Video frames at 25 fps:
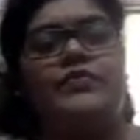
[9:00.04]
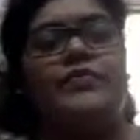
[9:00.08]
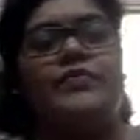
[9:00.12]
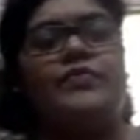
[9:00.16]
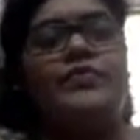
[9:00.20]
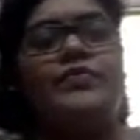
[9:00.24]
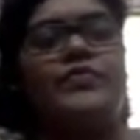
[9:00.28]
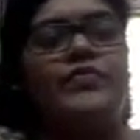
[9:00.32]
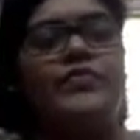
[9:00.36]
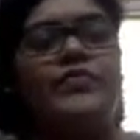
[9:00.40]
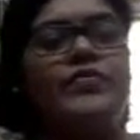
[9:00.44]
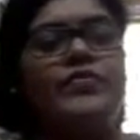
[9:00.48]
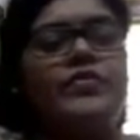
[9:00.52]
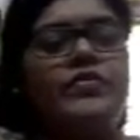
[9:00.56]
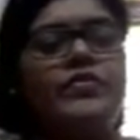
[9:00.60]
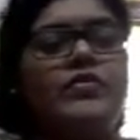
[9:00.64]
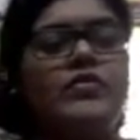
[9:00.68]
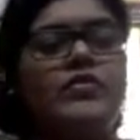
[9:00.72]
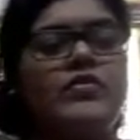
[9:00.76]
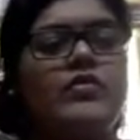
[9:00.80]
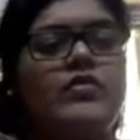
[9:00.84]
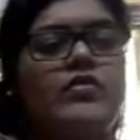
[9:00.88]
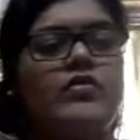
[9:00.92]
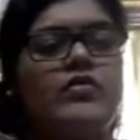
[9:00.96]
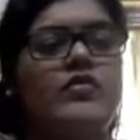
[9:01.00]

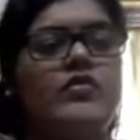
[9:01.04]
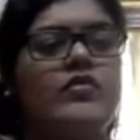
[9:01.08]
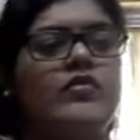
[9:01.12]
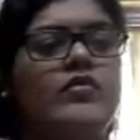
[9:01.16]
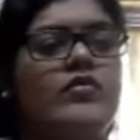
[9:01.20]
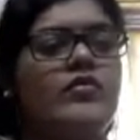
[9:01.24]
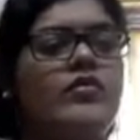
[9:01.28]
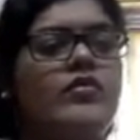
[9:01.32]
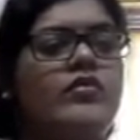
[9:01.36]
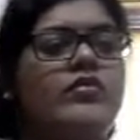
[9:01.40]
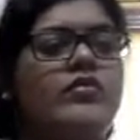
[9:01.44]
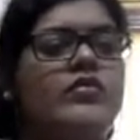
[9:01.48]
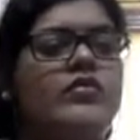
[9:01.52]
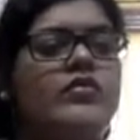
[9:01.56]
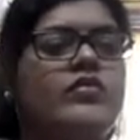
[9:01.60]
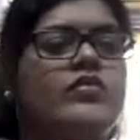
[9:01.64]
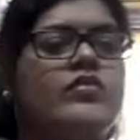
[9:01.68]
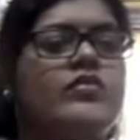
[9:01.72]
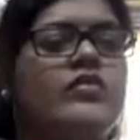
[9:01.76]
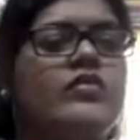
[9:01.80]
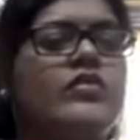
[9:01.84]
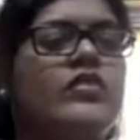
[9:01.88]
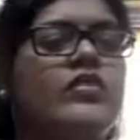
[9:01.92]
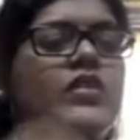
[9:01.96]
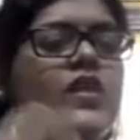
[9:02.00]

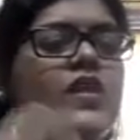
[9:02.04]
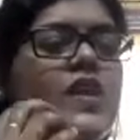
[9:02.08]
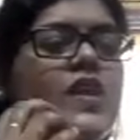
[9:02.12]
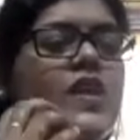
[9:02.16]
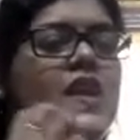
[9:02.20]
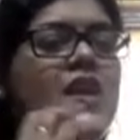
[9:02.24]
Nothing is said.